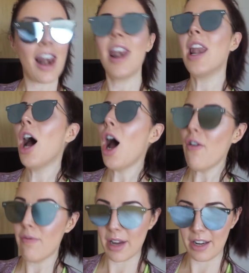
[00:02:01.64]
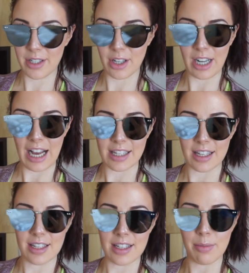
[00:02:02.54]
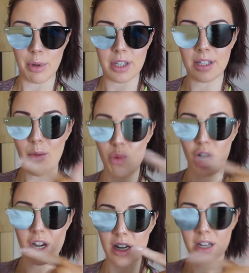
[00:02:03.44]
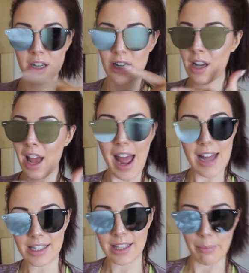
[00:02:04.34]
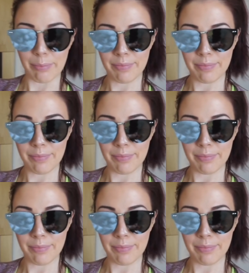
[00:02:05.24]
love my new sunglasses, but someone hates them.